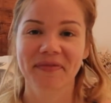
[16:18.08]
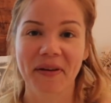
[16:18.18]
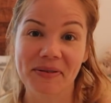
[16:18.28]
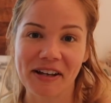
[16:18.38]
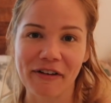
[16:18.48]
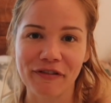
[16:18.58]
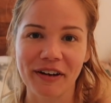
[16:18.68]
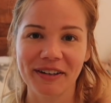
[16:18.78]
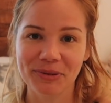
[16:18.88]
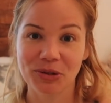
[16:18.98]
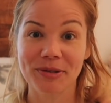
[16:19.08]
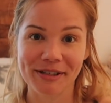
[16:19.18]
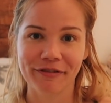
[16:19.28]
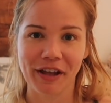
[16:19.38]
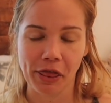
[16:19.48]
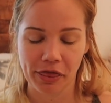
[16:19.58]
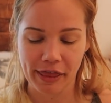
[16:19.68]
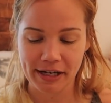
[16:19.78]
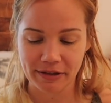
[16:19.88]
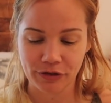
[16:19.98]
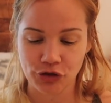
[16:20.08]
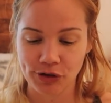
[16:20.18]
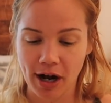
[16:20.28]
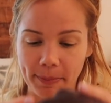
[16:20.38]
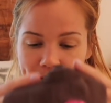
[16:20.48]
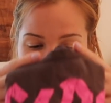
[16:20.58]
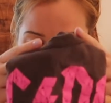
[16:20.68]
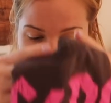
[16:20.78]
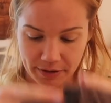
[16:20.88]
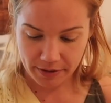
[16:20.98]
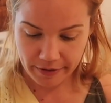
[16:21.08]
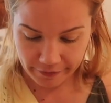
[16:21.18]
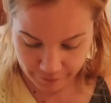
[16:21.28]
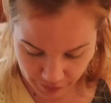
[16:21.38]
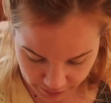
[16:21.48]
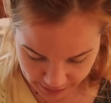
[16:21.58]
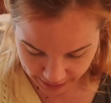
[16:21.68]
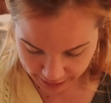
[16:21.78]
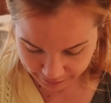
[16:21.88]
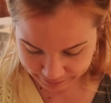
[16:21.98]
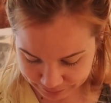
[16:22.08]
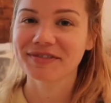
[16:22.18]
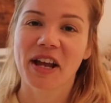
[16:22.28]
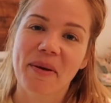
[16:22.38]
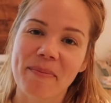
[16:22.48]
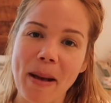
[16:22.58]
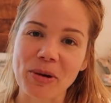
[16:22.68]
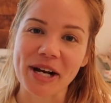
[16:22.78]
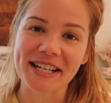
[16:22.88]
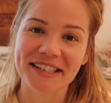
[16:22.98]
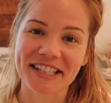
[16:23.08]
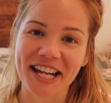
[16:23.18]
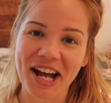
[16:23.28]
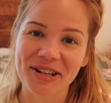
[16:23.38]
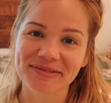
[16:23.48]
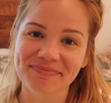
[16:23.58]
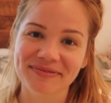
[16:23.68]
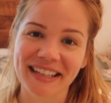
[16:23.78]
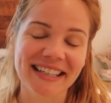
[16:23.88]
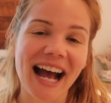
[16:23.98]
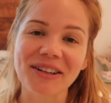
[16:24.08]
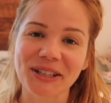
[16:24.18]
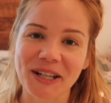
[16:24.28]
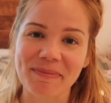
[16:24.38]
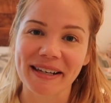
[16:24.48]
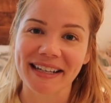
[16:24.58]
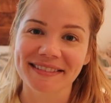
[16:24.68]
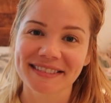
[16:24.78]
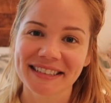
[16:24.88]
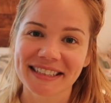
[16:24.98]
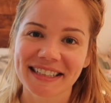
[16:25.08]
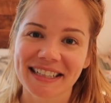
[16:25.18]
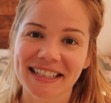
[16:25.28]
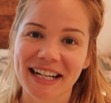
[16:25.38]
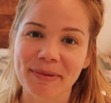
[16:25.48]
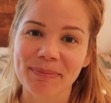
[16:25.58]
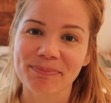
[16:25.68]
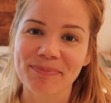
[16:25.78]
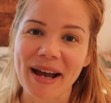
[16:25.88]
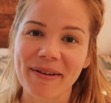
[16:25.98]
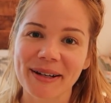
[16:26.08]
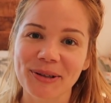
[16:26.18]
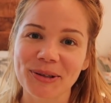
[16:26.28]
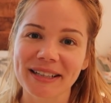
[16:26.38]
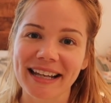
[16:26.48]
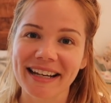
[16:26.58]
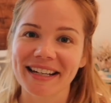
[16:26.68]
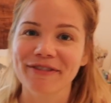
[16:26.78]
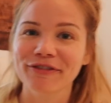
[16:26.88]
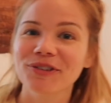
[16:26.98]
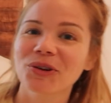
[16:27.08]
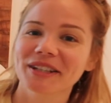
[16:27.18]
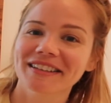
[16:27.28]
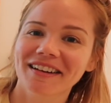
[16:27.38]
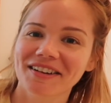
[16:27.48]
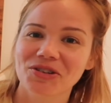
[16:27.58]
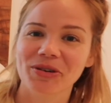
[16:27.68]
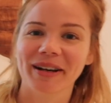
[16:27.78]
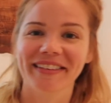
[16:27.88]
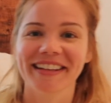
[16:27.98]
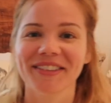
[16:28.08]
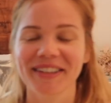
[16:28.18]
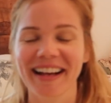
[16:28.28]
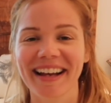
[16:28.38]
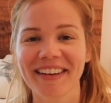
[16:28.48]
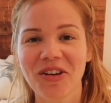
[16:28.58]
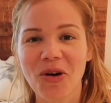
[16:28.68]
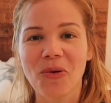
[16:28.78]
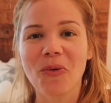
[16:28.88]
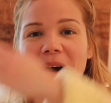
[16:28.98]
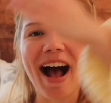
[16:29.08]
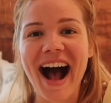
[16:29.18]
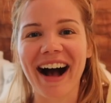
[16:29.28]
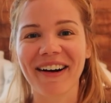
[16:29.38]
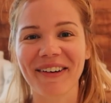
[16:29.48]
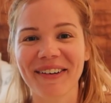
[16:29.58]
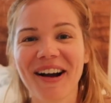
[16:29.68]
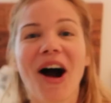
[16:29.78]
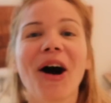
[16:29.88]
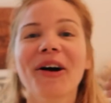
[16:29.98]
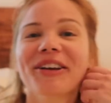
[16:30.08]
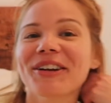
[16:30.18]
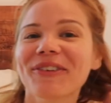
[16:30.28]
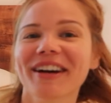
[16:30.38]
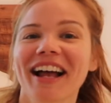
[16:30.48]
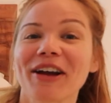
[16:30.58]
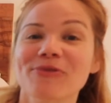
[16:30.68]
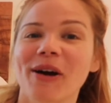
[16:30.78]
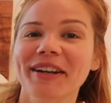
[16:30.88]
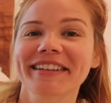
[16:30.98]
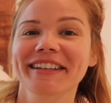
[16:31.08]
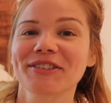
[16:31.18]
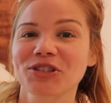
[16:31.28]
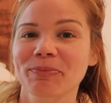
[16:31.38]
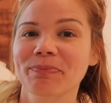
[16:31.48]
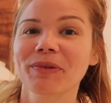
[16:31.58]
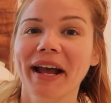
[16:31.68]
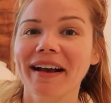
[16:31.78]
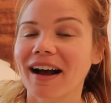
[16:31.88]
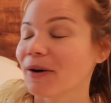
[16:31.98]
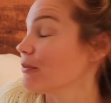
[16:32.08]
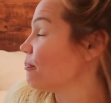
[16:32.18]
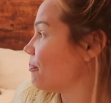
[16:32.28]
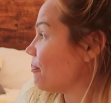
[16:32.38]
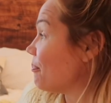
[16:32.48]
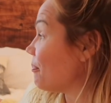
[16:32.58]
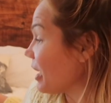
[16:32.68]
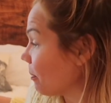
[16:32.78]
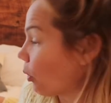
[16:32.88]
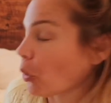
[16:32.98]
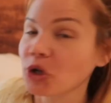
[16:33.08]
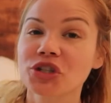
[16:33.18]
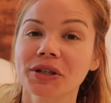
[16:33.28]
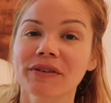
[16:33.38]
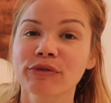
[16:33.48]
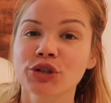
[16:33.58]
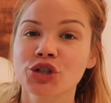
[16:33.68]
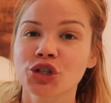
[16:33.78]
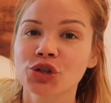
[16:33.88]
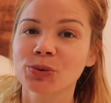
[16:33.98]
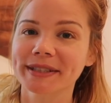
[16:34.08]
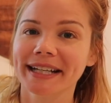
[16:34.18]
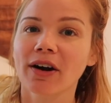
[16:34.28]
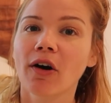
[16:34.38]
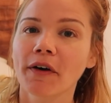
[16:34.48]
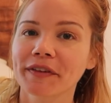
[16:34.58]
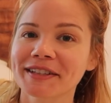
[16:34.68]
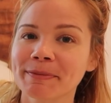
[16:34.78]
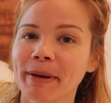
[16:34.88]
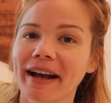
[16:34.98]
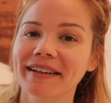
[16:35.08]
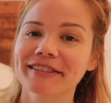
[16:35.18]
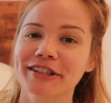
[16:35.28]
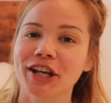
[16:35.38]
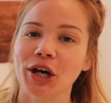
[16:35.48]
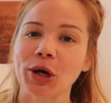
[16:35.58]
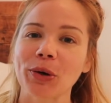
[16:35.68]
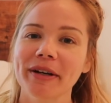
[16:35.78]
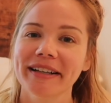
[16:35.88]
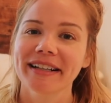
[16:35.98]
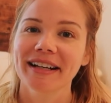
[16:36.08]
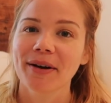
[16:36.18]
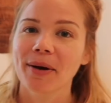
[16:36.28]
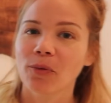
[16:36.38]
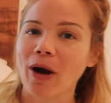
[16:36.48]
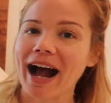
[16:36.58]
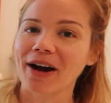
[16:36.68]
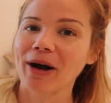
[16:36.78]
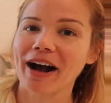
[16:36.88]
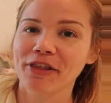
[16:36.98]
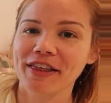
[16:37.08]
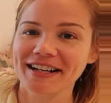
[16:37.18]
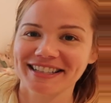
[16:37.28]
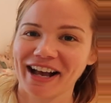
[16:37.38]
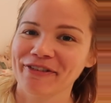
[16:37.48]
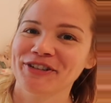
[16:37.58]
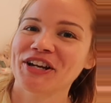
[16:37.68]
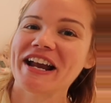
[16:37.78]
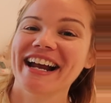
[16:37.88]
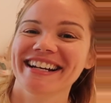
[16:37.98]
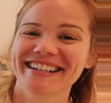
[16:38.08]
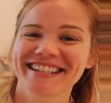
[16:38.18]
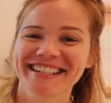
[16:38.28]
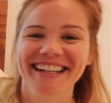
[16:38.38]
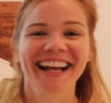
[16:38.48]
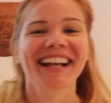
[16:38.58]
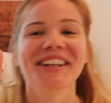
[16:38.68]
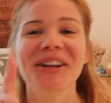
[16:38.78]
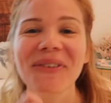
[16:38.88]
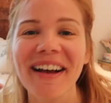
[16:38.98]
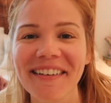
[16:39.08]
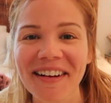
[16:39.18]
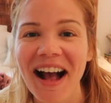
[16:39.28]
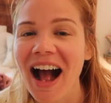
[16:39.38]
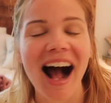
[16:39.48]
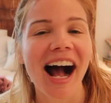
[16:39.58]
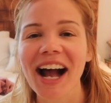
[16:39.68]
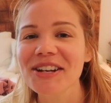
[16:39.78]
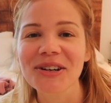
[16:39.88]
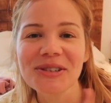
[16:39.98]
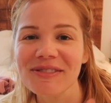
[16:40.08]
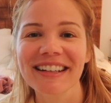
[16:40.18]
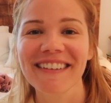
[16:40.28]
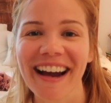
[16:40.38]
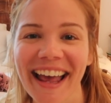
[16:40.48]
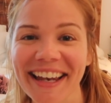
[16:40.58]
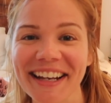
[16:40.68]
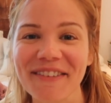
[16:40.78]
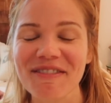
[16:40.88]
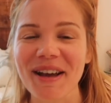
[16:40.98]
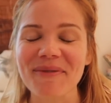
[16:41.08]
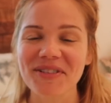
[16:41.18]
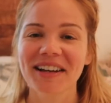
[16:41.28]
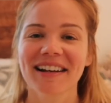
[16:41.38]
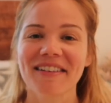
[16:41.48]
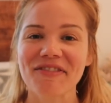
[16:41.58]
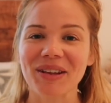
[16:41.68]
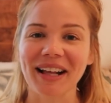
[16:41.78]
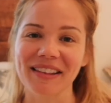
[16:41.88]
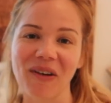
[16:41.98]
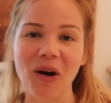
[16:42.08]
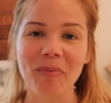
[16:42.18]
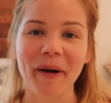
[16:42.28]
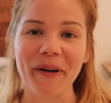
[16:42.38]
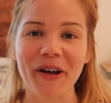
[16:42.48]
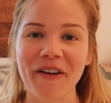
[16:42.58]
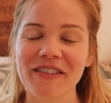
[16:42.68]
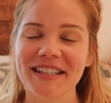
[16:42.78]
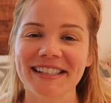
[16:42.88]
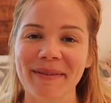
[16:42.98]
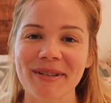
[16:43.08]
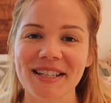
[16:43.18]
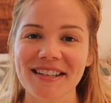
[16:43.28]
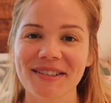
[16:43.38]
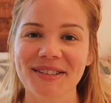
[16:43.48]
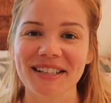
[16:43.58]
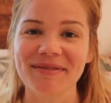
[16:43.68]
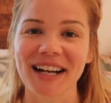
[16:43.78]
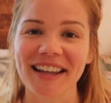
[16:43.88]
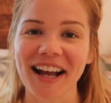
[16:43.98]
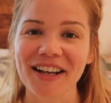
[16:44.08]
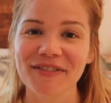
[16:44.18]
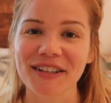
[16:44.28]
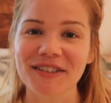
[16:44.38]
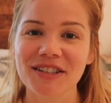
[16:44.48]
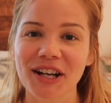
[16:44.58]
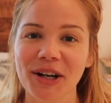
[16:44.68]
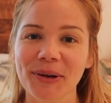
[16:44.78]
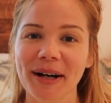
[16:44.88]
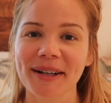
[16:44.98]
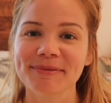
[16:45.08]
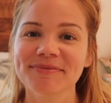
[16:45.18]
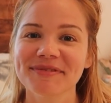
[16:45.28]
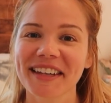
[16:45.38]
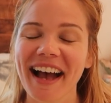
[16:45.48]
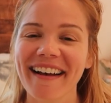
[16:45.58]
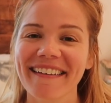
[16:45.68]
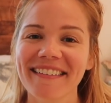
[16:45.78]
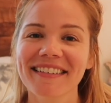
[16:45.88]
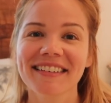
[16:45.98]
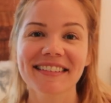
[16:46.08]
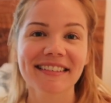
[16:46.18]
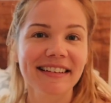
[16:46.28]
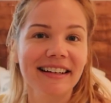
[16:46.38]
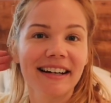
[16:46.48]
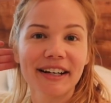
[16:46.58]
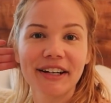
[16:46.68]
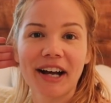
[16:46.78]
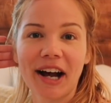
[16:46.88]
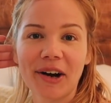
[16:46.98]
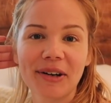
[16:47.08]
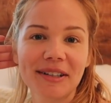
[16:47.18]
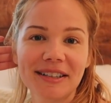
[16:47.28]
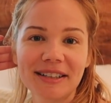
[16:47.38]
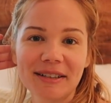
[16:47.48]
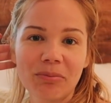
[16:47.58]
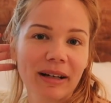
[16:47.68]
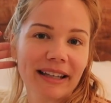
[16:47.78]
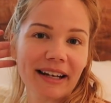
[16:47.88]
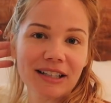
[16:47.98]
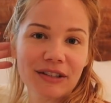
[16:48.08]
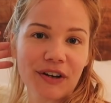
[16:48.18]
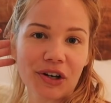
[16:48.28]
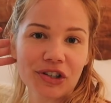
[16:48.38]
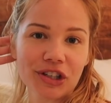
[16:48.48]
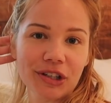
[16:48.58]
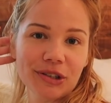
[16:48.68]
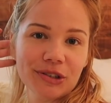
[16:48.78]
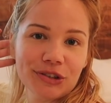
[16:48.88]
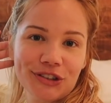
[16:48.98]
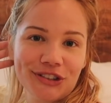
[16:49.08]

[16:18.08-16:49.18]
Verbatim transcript: that was kind of fun. It was always a fun thing to drop on a first date. Memories, you know? And now look at me. I'm a married old lady folding laundry on the internet. Wow. Oh, you know what? Ironically, there's a like a big portion of the shoot was like on this bed. So, wow, how things have changed. And you know what? I don't regret any of them. I feel like they're all part of the stepping stones in my life. And so, um, yeah, here you go. My latest photo shoot.